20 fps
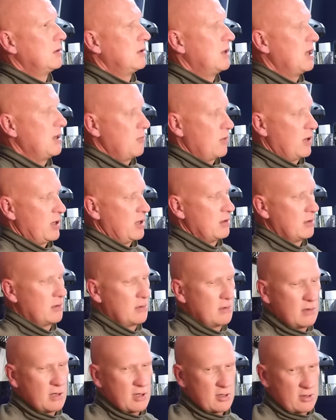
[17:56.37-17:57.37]
Anyway,
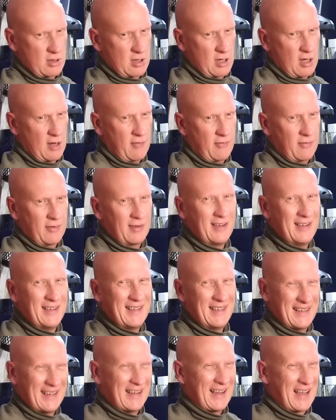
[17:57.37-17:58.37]
that's enough.
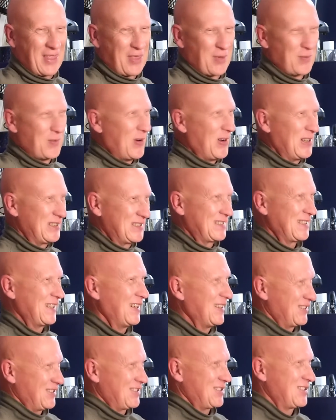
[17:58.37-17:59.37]
Otherwise
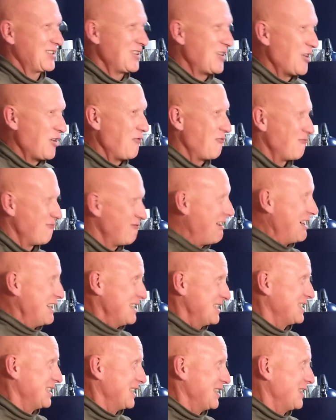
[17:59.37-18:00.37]
I'll start
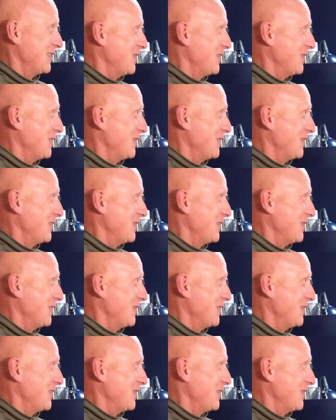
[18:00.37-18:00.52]
ranting